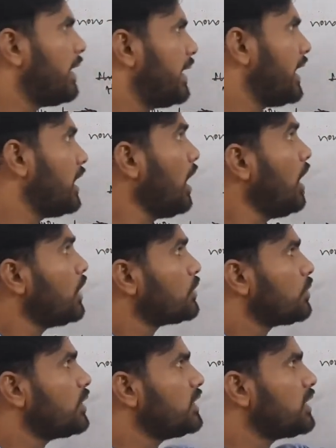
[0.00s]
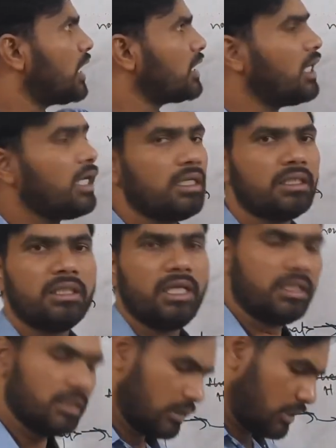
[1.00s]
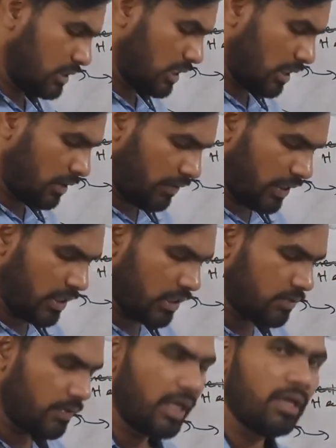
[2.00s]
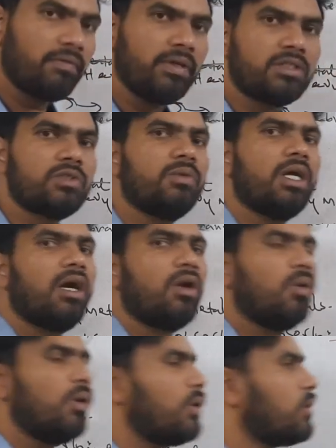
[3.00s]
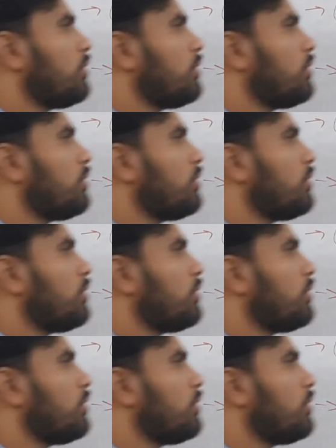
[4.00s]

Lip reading: right. So these are these are the various ways which we are going